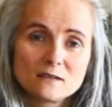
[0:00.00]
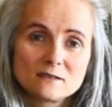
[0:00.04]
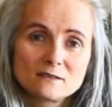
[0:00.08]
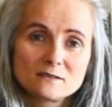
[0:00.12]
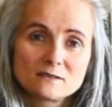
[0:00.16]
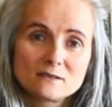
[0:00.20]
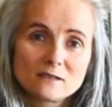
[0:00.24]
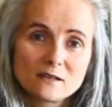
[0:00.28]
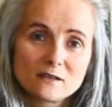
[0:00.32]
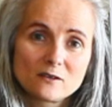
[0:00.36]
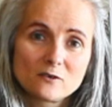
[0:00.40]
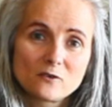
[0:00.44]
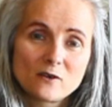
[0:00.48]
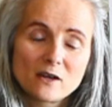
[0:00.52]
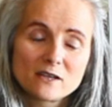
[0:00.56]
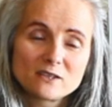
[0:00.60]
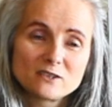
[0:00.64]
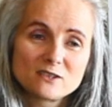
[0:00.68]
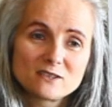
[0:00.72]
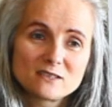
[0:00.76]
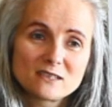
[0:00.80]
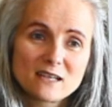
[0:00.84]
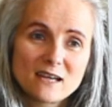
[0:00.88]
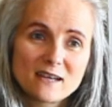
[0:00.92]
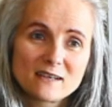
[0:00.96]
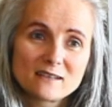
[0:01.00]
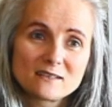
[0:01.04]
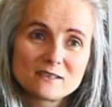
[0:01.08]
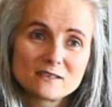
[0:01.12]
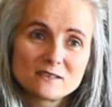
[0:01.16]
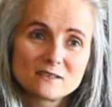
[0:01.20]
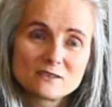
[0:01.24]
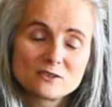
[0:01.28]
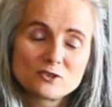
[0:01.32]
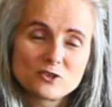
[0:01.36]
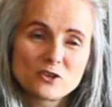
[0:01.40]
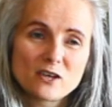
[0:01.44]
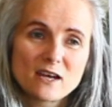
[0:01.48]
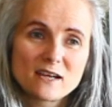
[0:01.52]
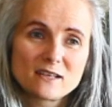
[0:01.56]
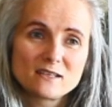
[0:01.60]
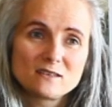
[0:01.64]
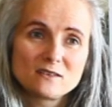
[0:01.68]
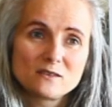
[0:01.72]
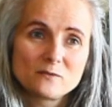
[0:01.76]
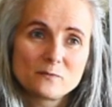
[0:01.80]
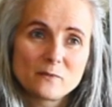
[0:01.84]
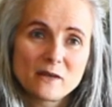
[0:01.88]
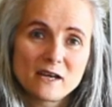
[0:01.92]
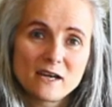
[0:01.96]
So I just kind of try
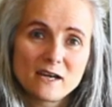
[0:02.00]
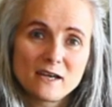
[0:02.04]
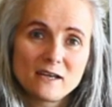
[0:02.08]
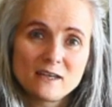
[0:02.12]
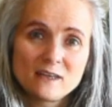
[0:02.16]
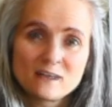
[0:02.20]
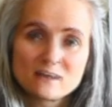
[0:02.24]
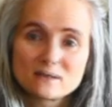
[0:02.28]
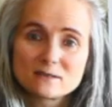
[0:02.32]
to make